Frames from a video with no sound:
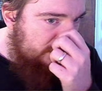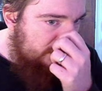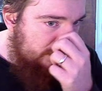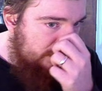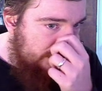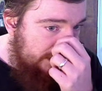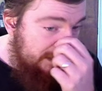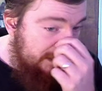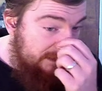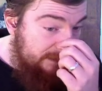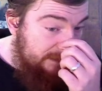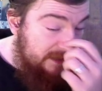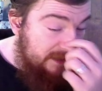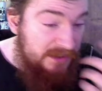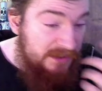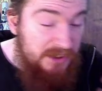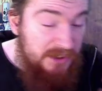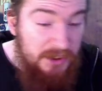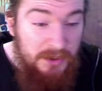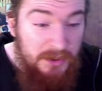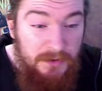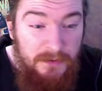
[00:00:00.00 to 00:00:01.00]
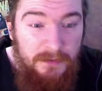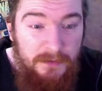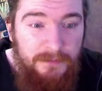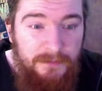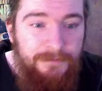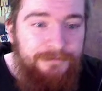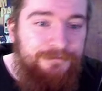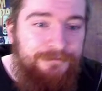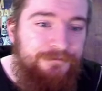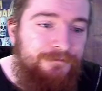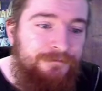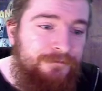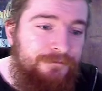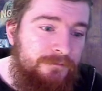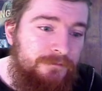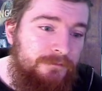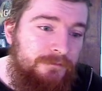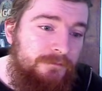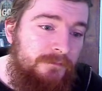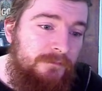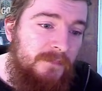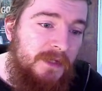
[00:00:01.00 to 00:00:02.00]
X-Men 2,
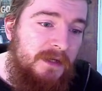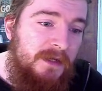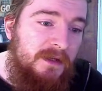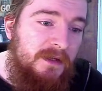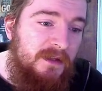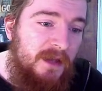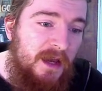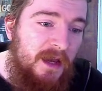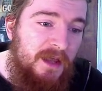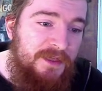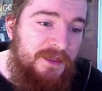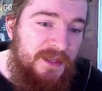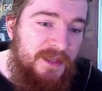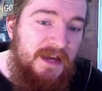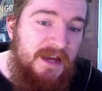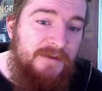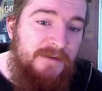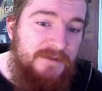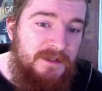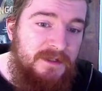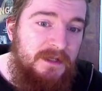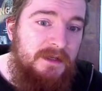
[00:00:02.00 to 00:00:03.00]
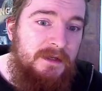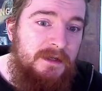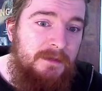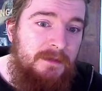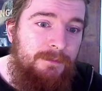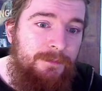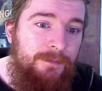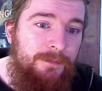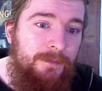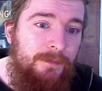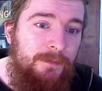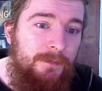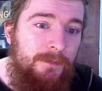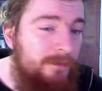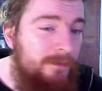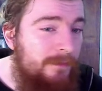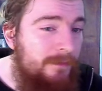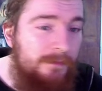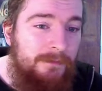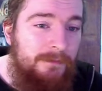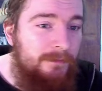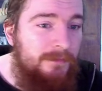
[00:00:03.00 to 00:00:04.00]
I think I have to
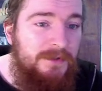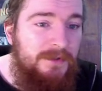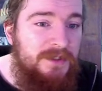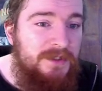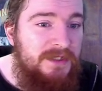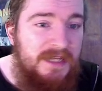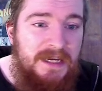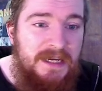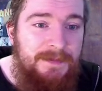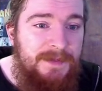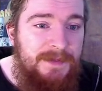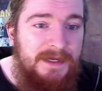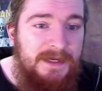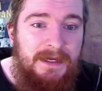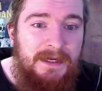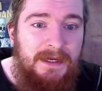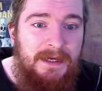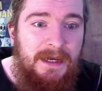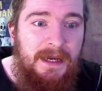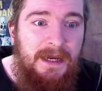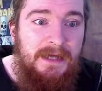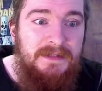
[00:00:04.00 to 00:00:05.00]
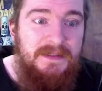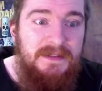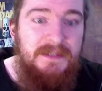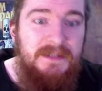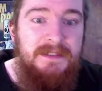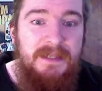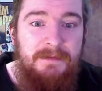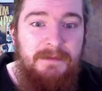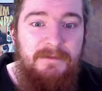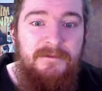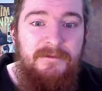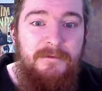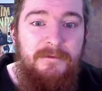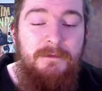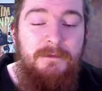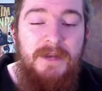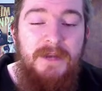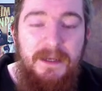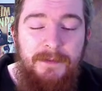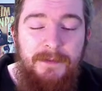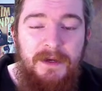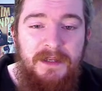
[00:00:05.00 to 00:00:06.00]
just keep it, as I said before,
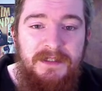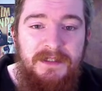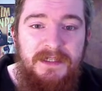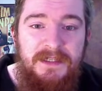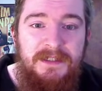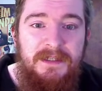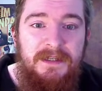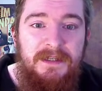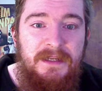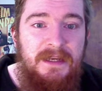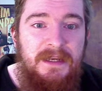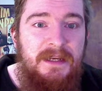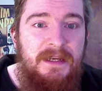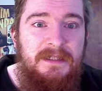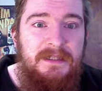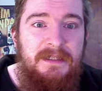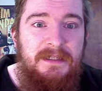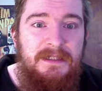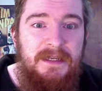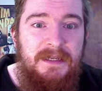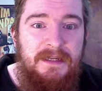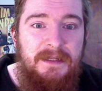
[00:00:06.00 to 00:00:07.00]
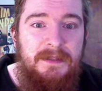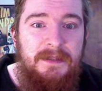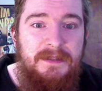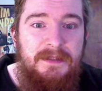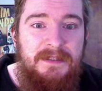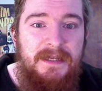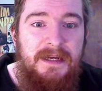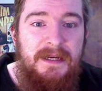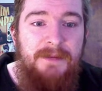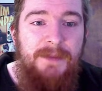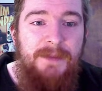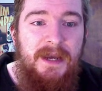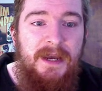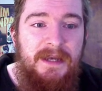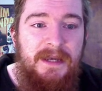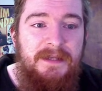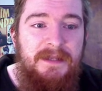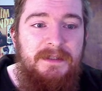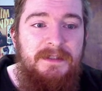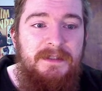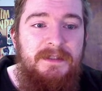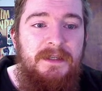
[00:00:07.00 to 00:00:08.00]
keep it consistent. It's exactly the same
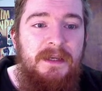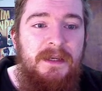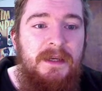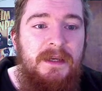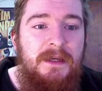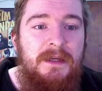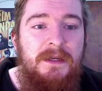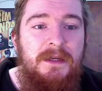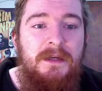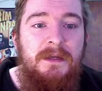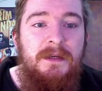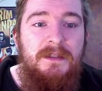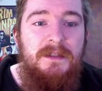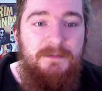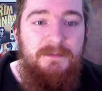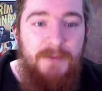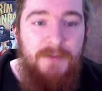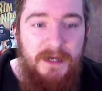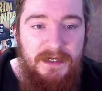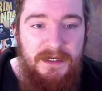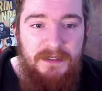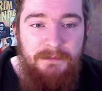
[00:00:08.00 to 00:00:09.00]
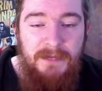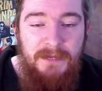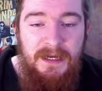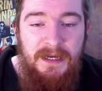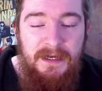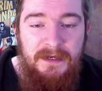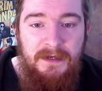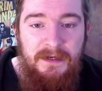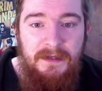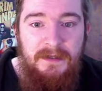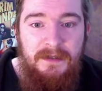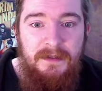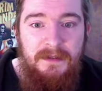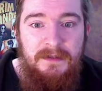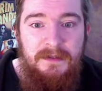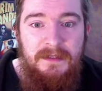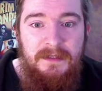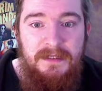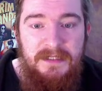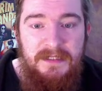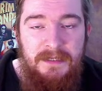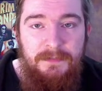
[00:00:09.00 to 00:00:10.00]
as Spider-Man,
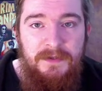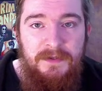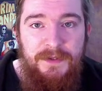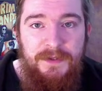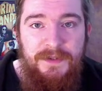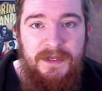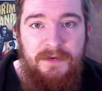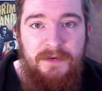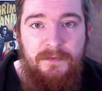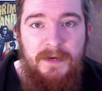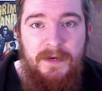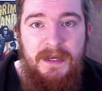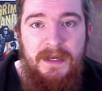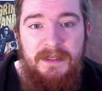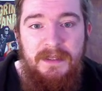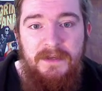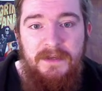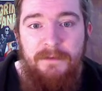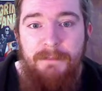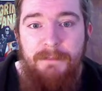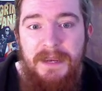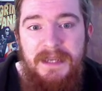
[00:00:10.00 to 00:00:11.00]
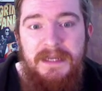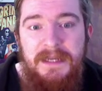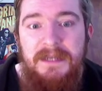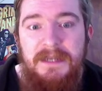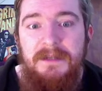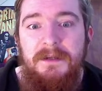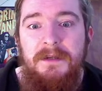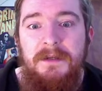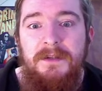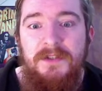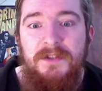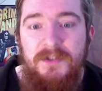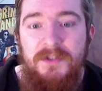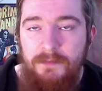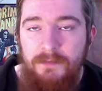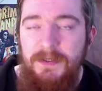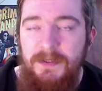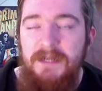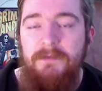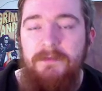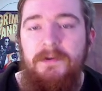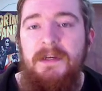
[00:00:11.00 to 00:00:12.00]
the similar thing where you're making
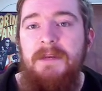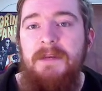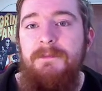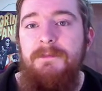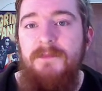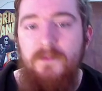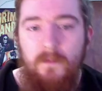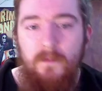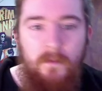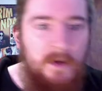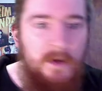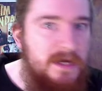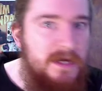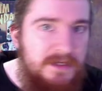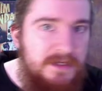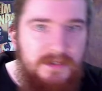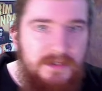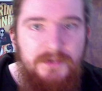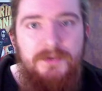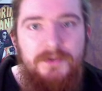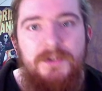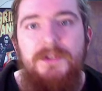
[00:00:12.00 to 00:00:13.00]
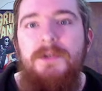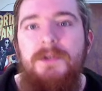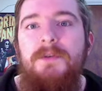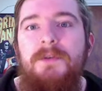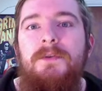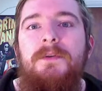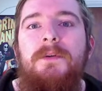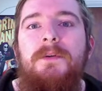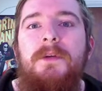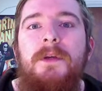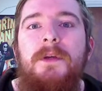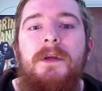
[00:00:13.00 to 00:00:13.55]
superhero games way too soon,